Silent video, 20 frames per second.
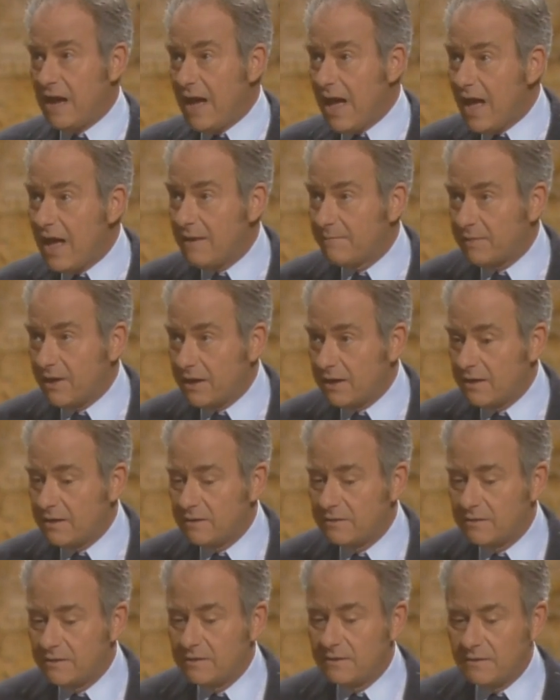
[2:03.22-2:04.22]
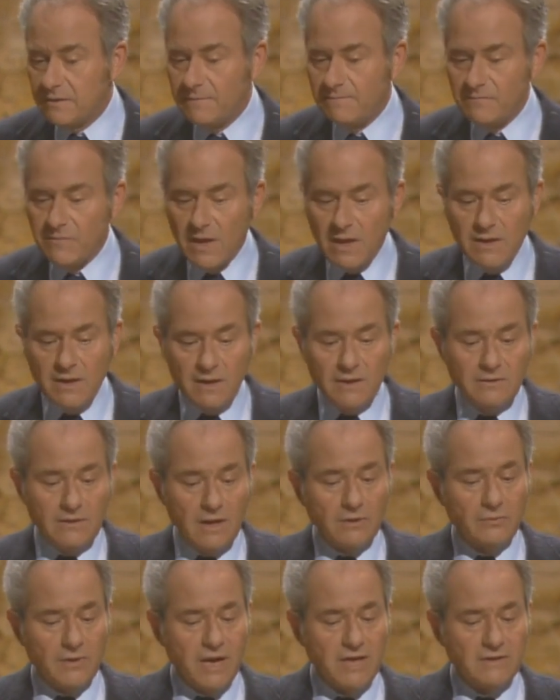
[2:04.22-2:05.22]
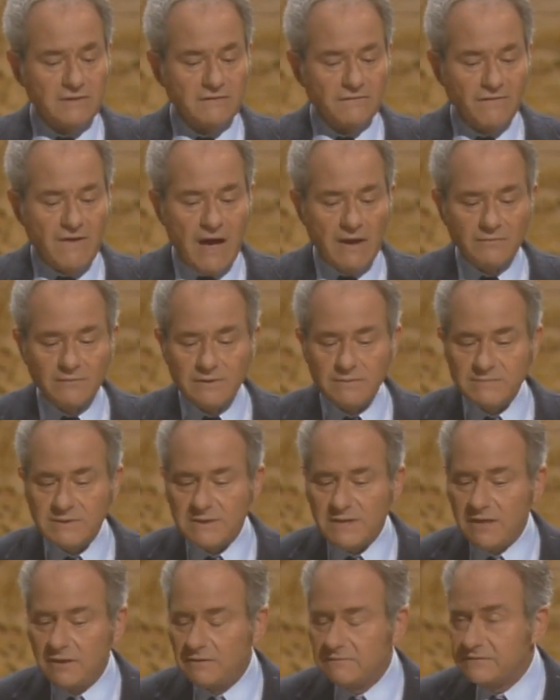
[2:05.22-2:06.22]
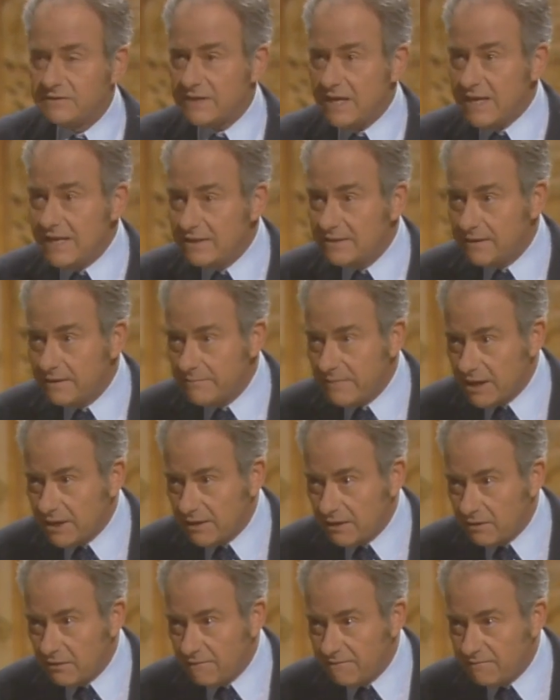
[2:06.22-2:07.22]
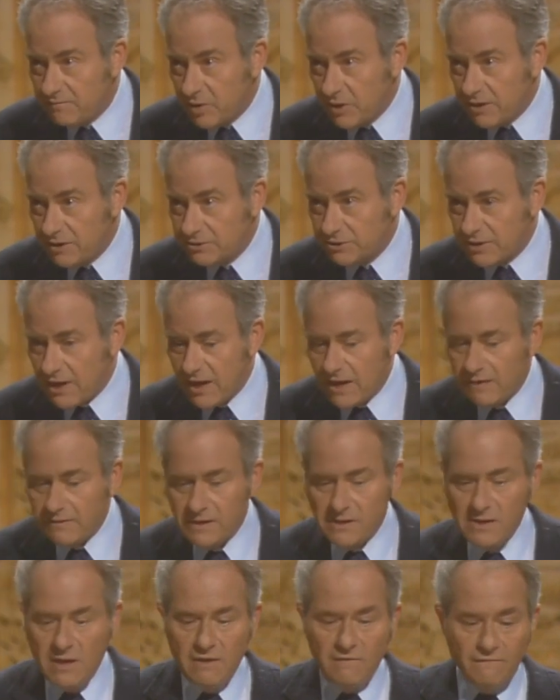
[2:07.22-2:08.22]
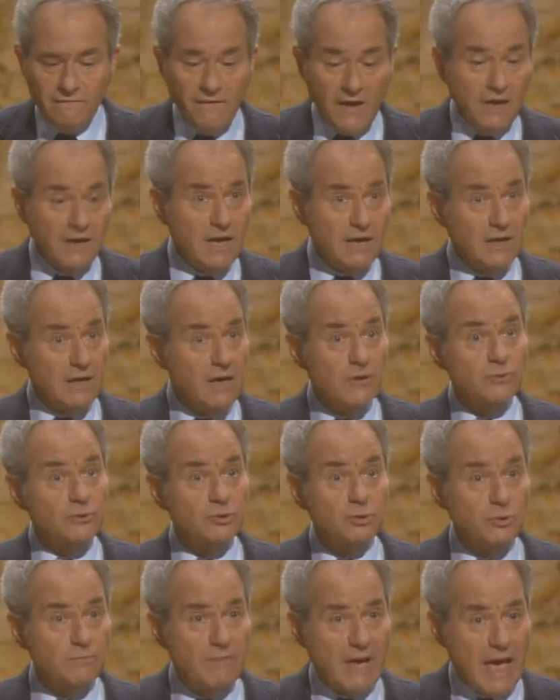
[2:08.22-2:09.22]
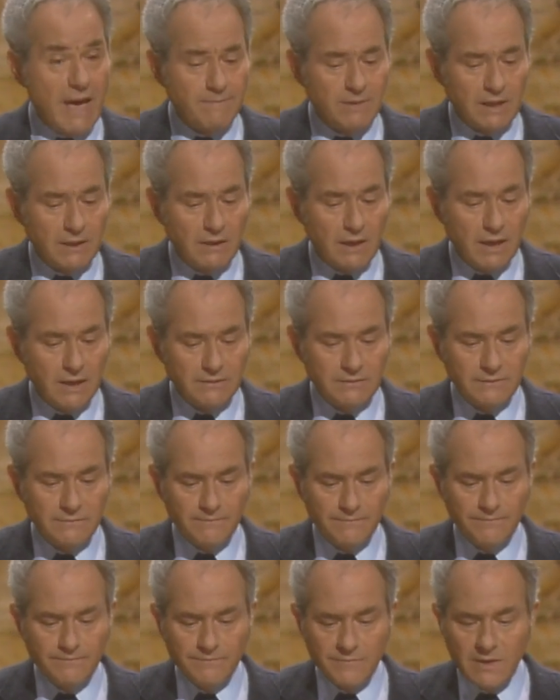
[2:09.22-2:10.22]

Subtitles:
army, the Greeks found themselves in the middle of Persia, very close to Babylon,